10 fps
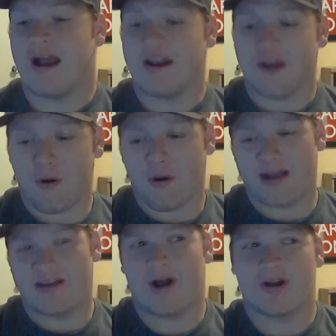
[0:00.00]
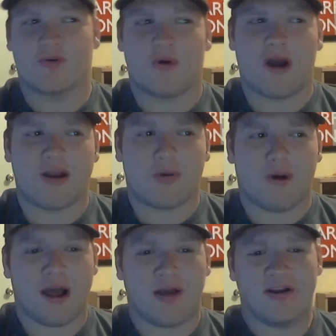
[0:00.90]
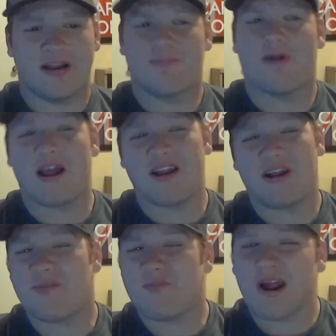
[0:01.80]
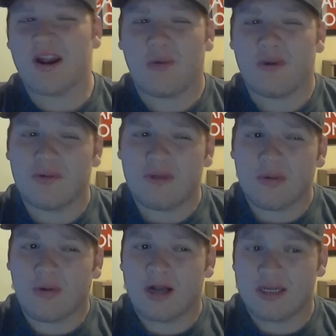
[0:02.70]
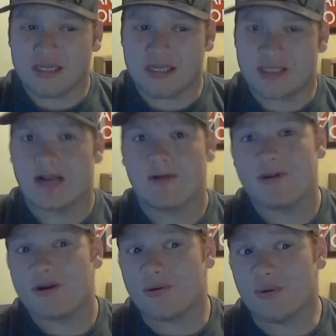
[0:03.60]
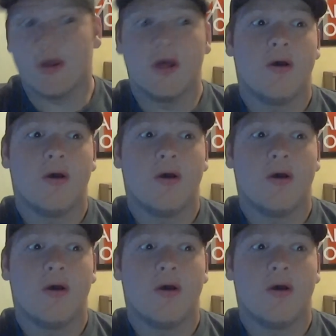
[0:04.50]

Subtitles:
I know I talked quite a while, and y'all probably don't want to really watch this. I don't know.